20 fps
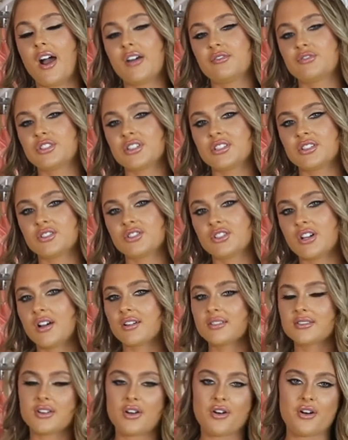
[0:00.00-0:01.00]
I've just
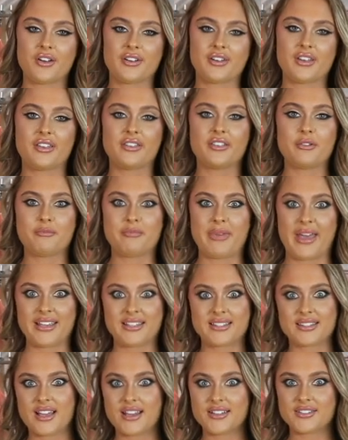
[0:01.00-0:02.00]
chucked on the
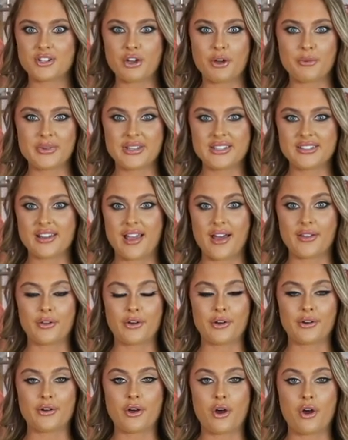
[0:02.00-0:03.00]
Baseline top in
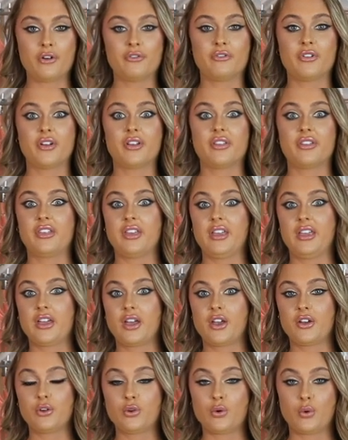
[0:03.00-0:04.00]
yellow over
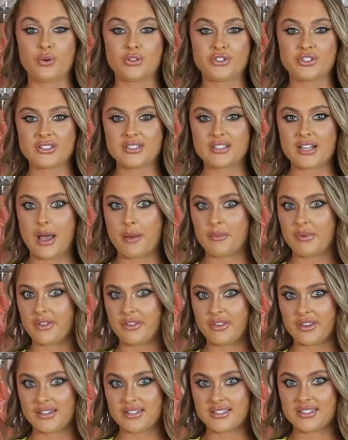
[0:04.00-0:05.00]
the gorgeous
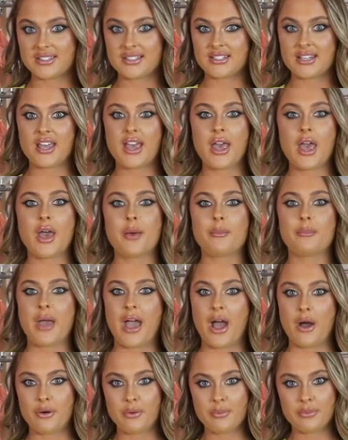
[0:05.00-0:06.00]
Amethyst
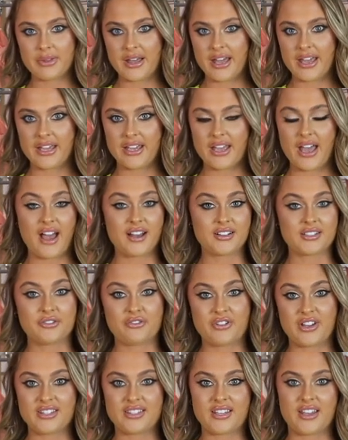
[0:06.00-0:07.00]
Powerplay
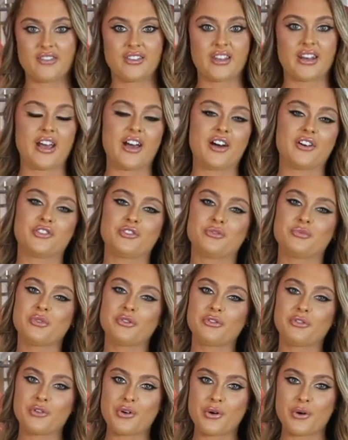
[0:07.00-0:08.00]
activewear set that I had on
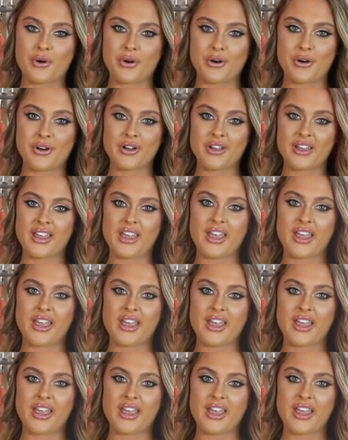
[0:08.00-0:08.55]
before.